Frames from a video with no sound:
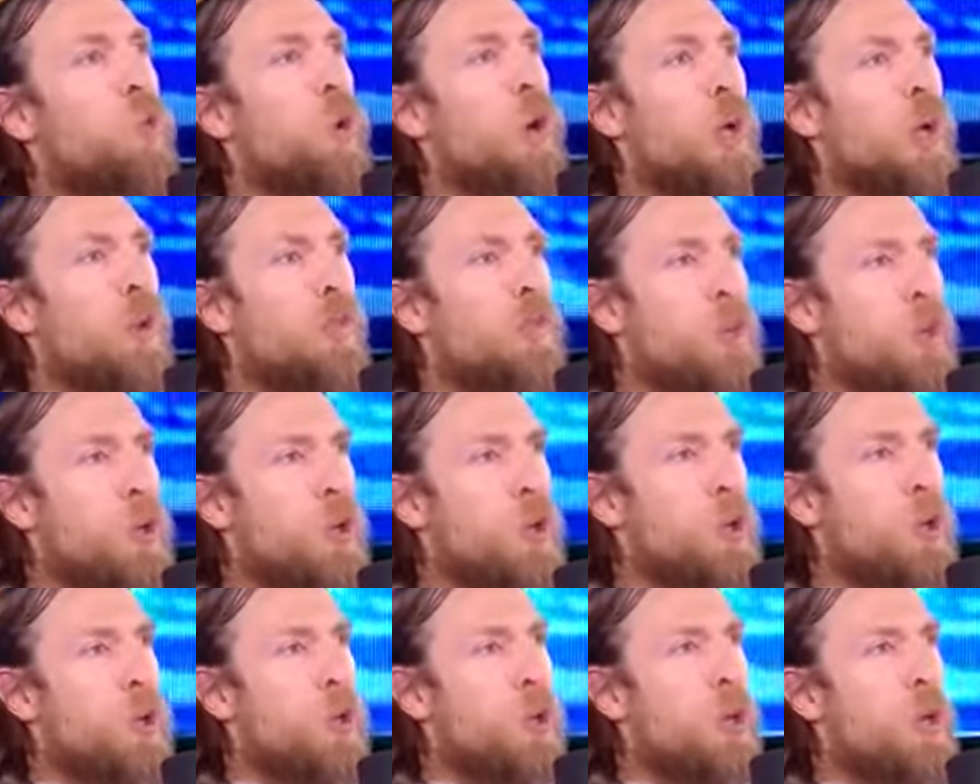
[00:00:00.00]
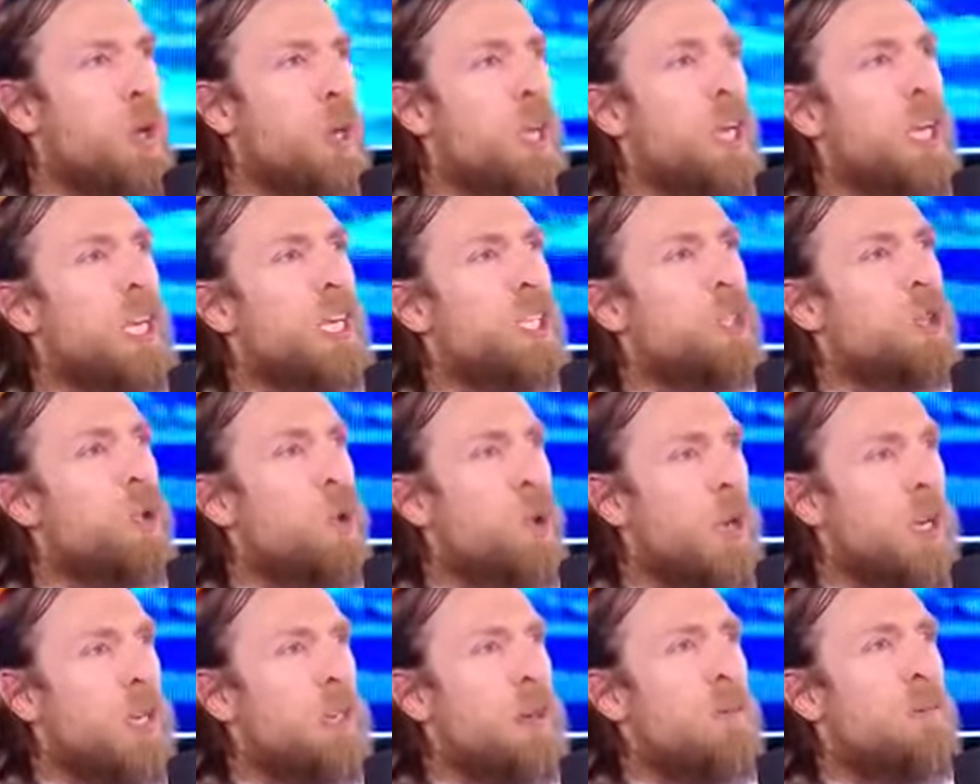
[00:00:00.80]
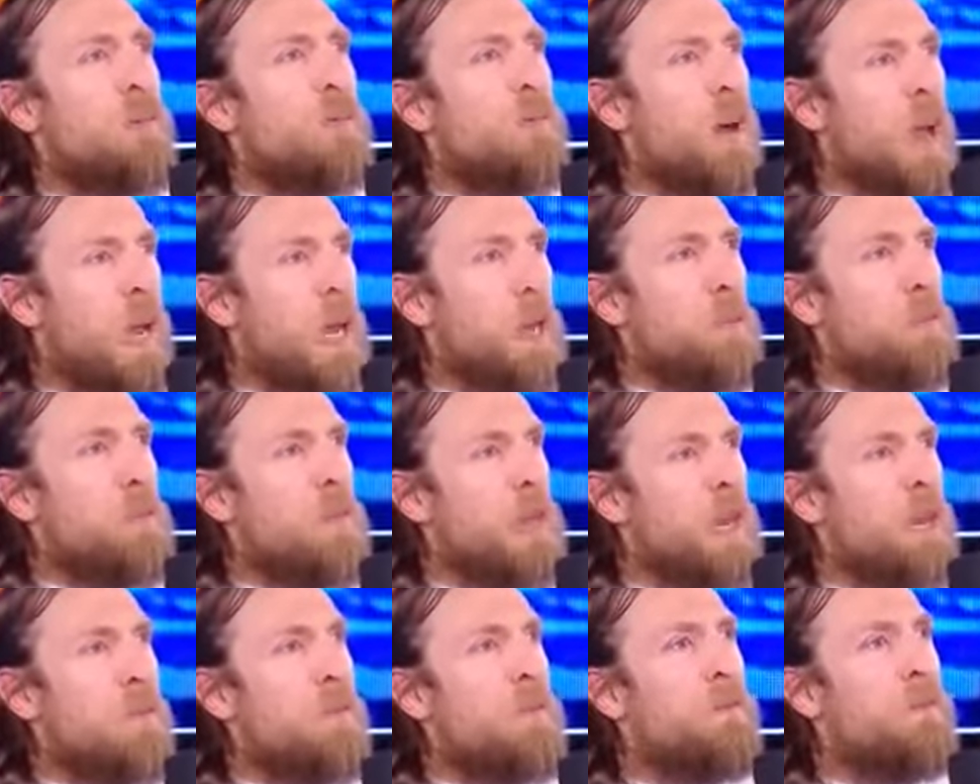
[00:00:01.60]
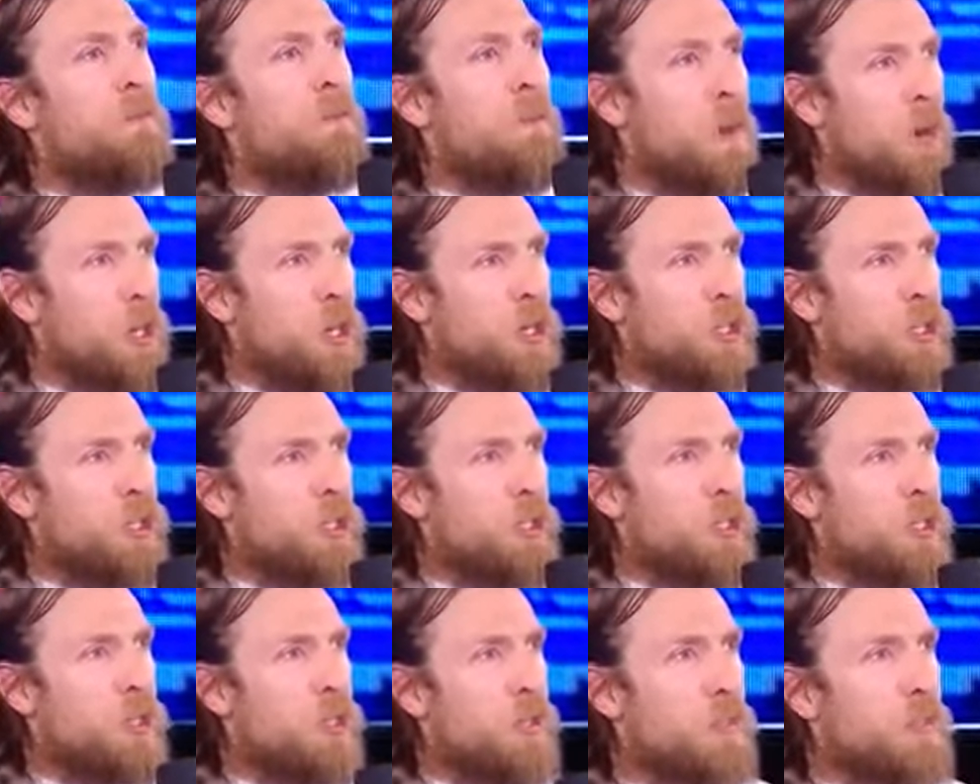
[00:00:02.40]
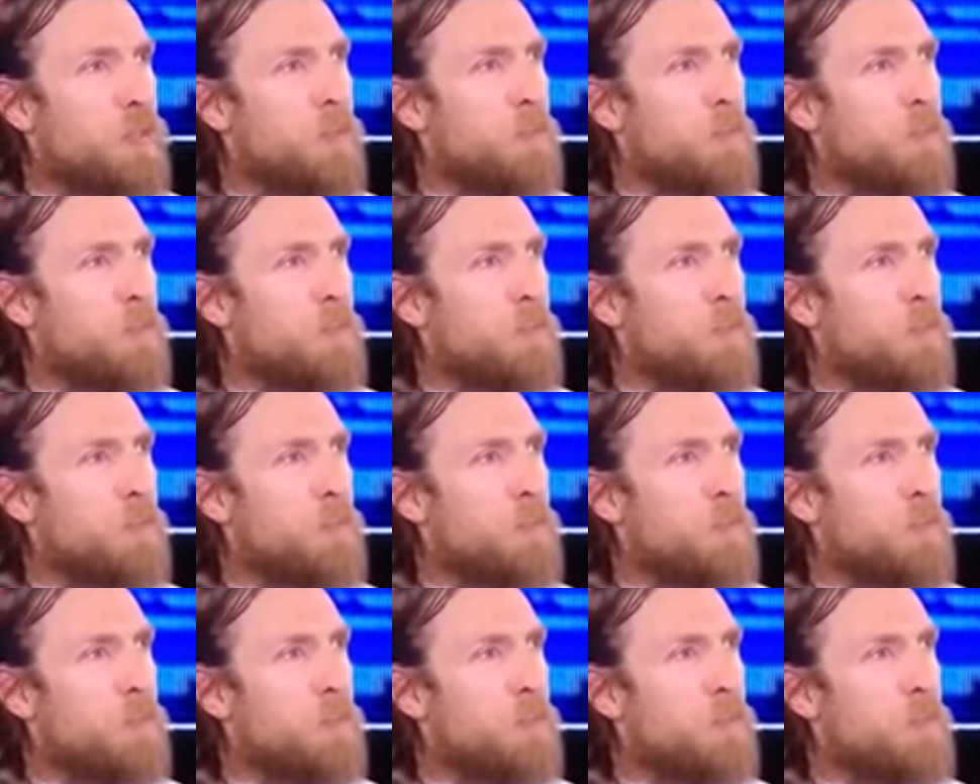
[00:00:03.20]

one of you is going to fight me first.